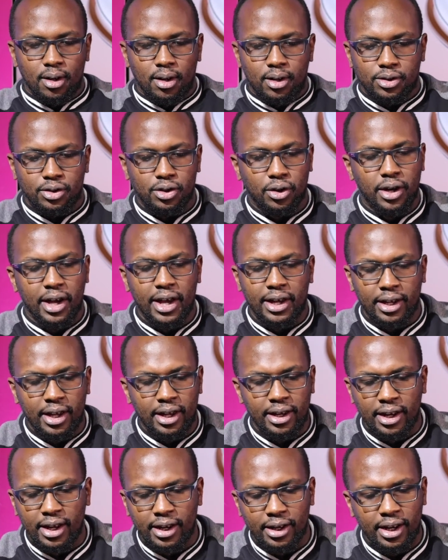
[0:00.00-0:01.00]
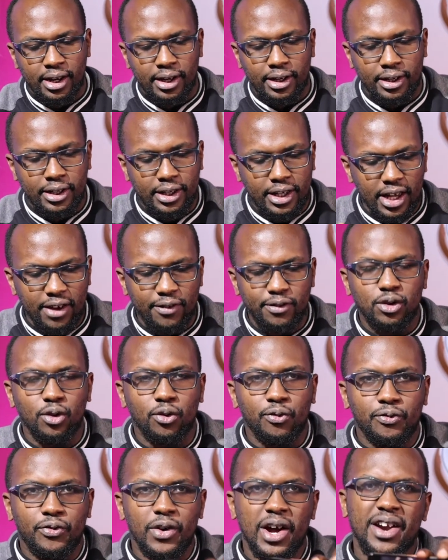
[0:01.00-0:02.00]
So it gives
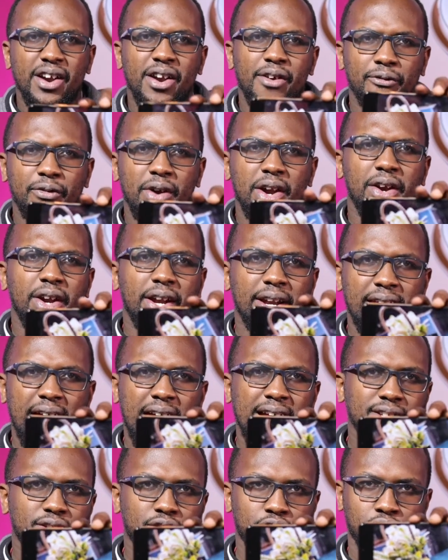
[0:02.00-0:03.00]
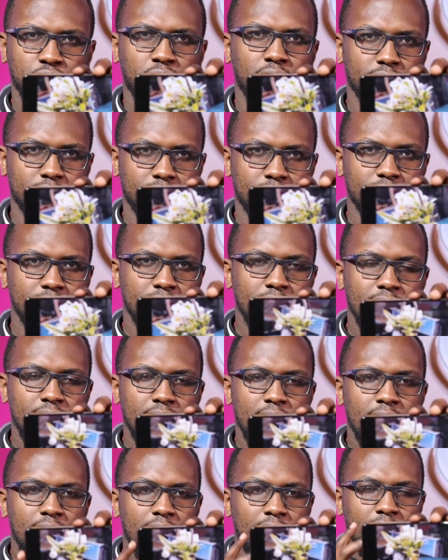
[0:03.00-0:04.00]
you very, very nice shots,
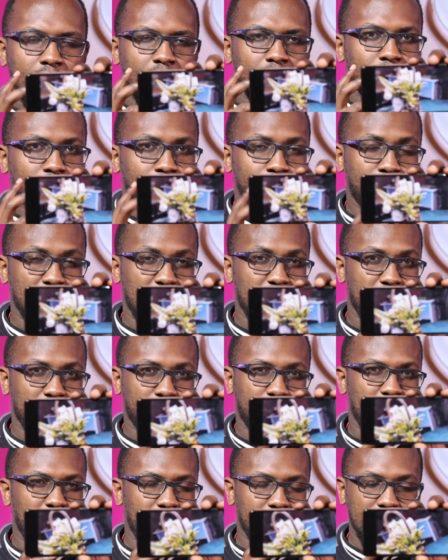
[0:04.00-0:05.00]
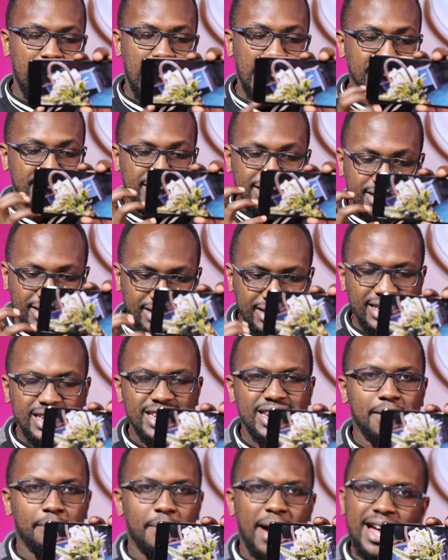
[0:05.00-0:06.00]
very, very nice
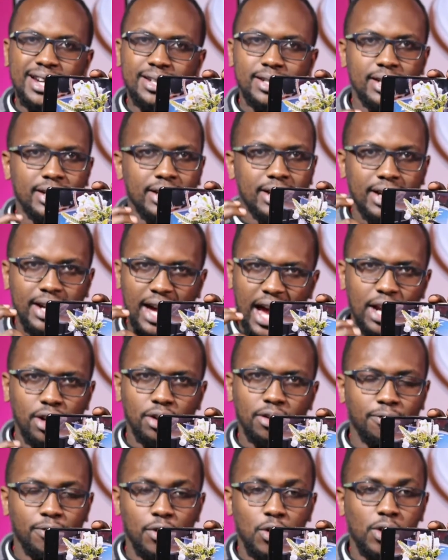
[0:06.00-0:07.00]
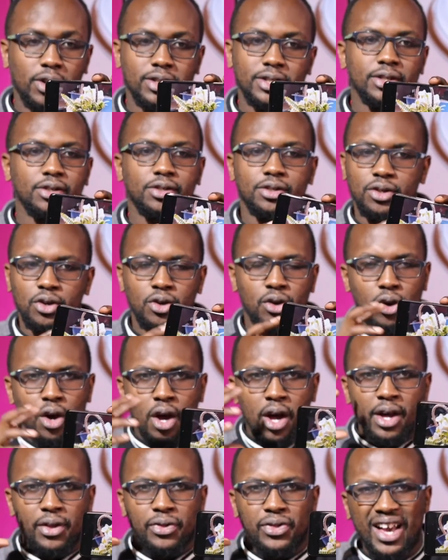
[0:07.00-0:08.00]
cinematic kind of looks. So
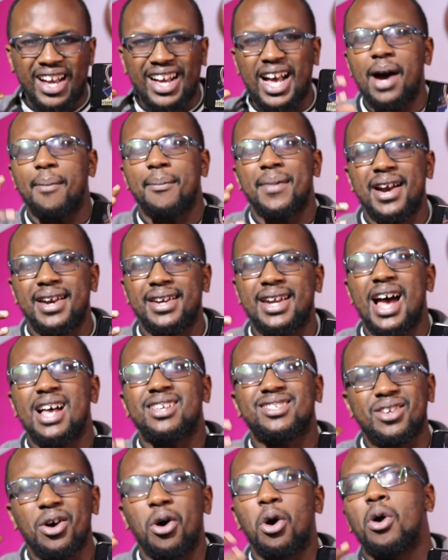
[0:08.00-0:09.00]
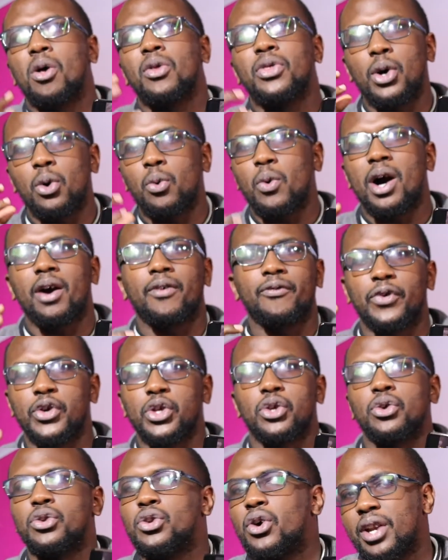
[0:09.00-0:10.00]
the camera does all the work for
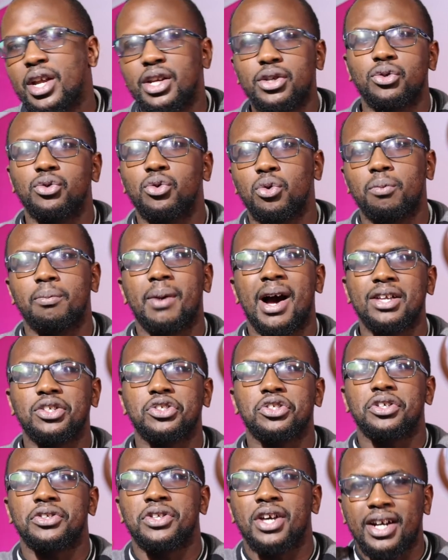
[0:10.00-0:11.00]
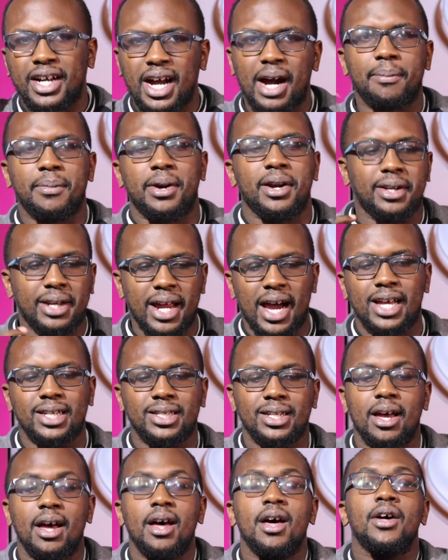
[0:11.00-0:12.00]
you. You don't need to do much. The camera
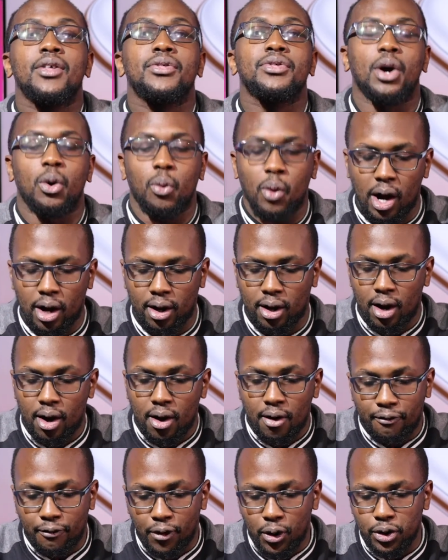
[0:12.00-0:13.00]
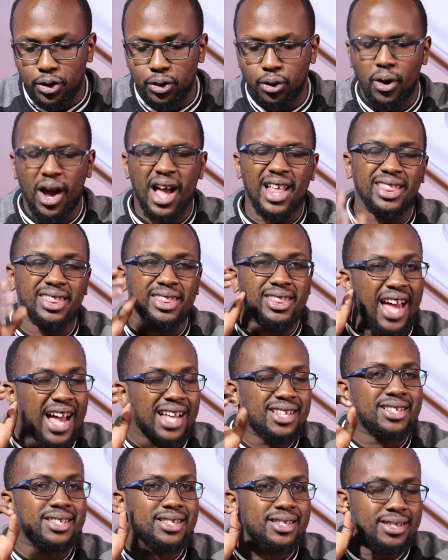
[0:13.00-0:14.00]
does the work for you, and
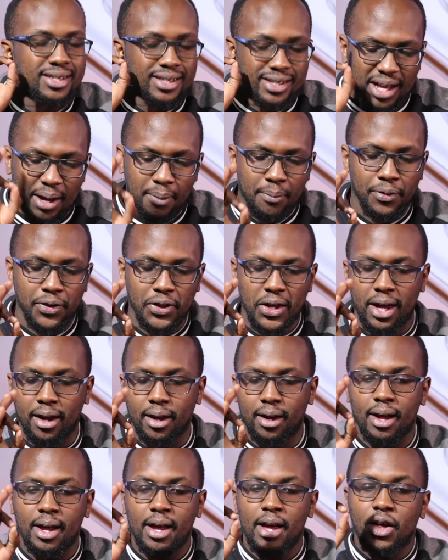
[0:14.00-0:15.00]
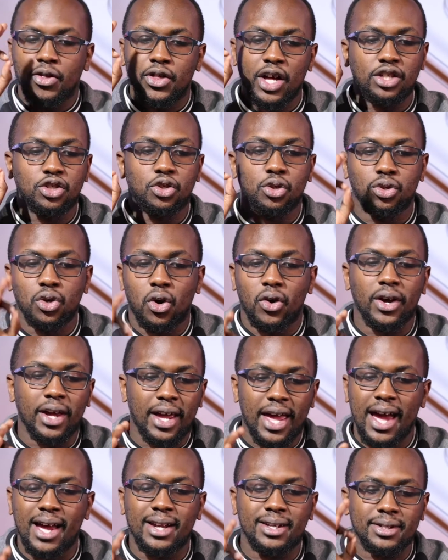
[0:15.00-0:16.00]
that's something that you don't
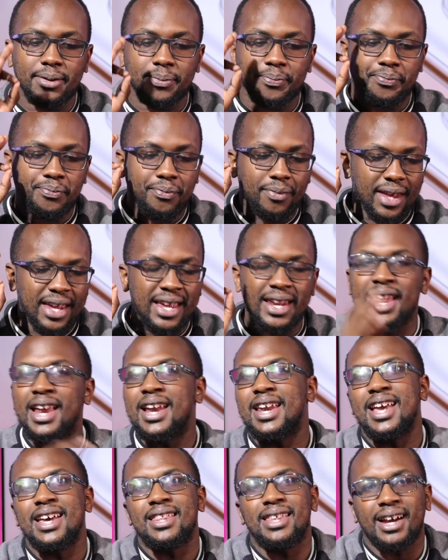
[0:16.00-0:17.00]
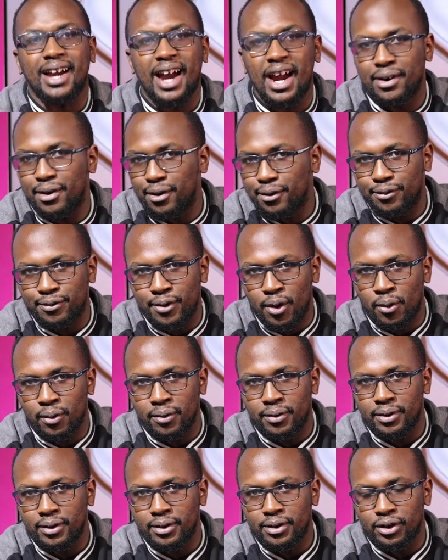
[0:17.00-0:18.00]
get in any other kind of
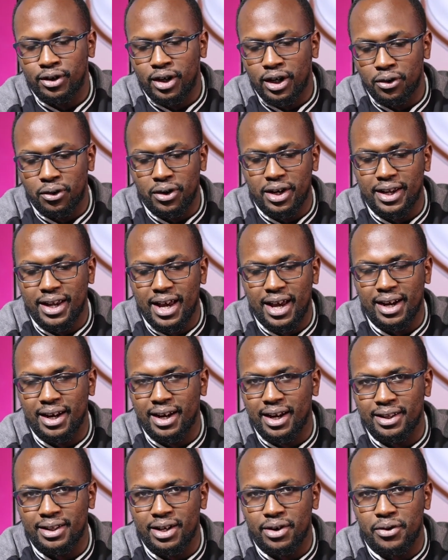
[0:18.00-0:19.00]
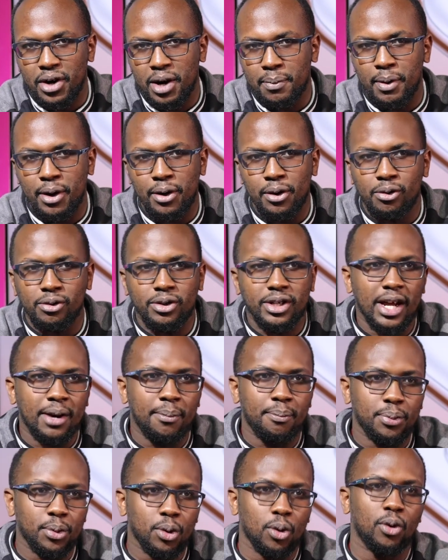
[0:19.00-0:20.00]
phone. You can only get it in the Redmi Note
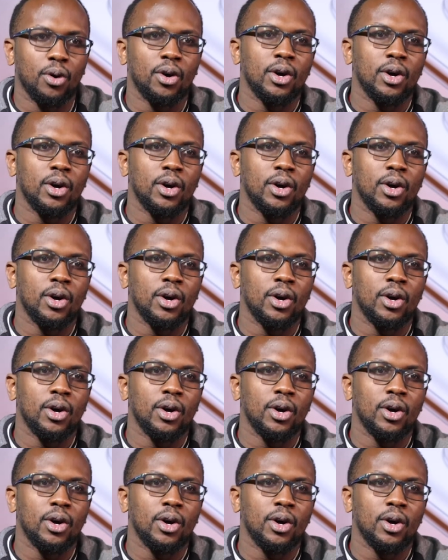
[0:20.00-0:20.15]
10 Pro.